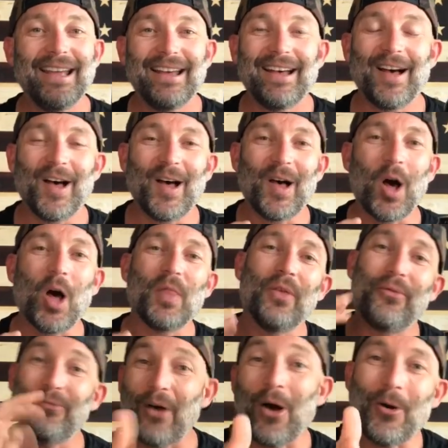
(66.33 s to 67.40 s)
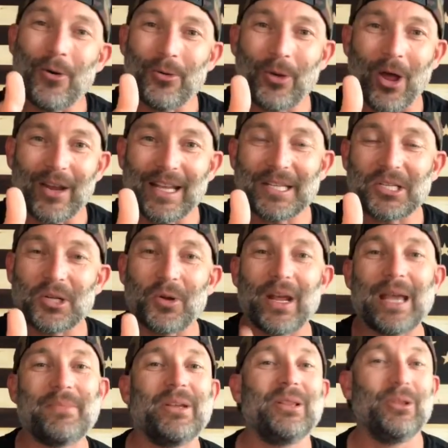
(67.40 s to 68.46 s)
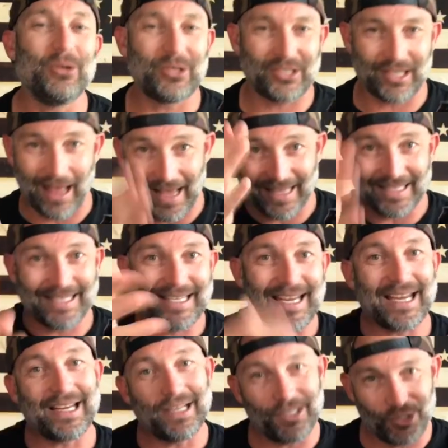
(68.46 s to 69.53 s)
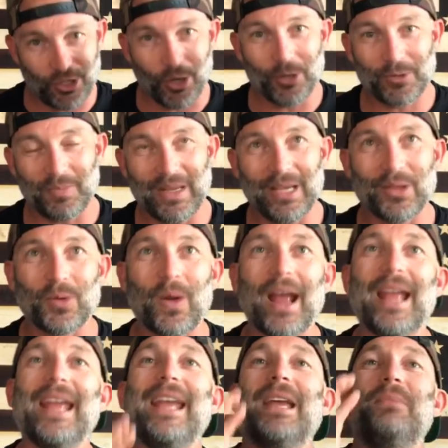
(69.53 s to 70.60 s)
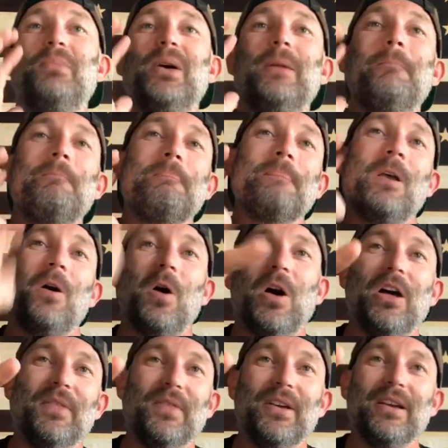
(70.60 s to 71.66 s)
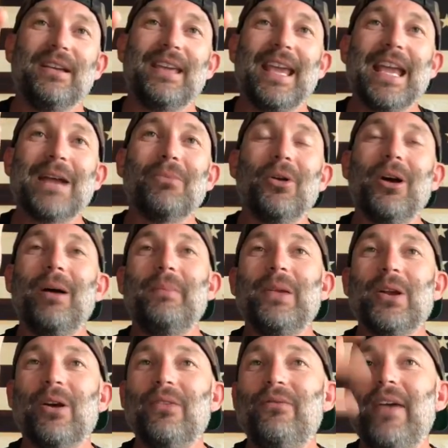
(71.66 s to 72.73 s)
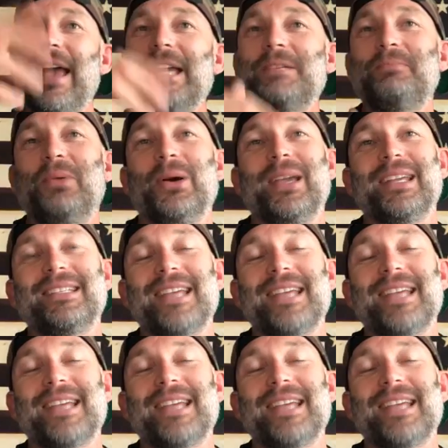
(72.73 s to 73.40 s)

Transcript: On the phone, on Instagram, I can see it and it shows me in the right hand, but on the camera up here on Facebook, it's